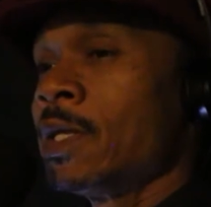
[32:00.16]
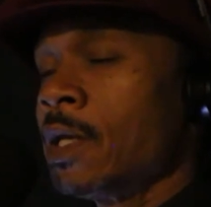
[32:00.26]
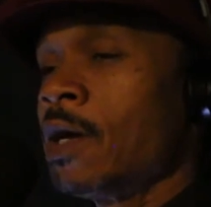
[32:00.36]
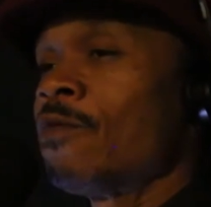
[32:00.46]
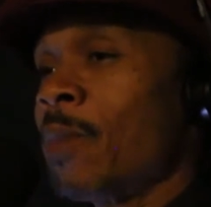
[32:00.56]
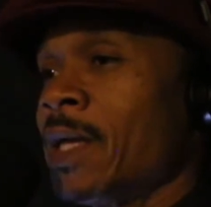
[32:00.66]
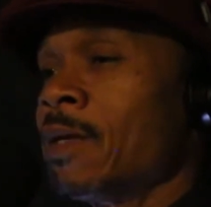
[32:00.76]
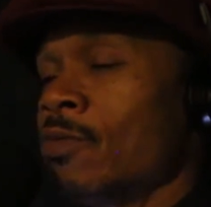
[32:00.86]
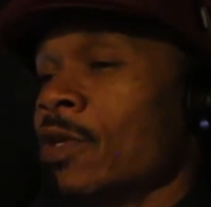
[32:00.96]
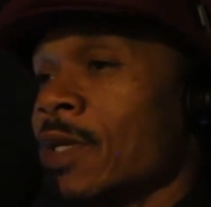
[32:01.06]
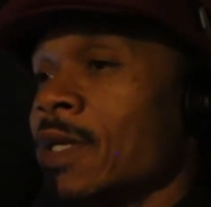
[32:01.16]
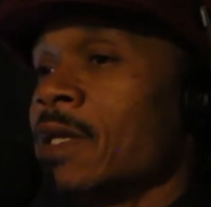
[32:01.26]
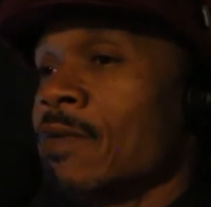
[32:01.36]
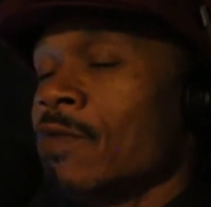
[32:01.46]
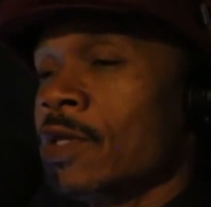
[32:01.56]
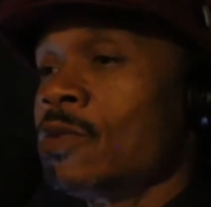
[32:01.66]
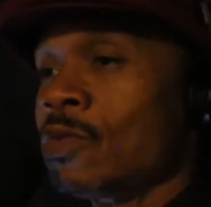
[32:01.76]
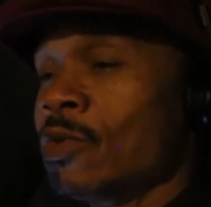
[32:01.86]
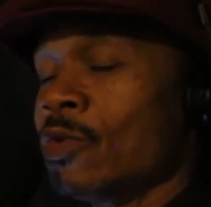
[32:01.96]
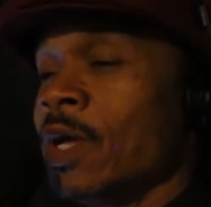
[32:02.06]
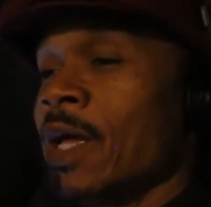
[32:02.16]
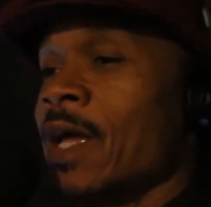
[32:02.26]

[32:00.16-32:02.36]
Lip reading: in lovemaking with an individual,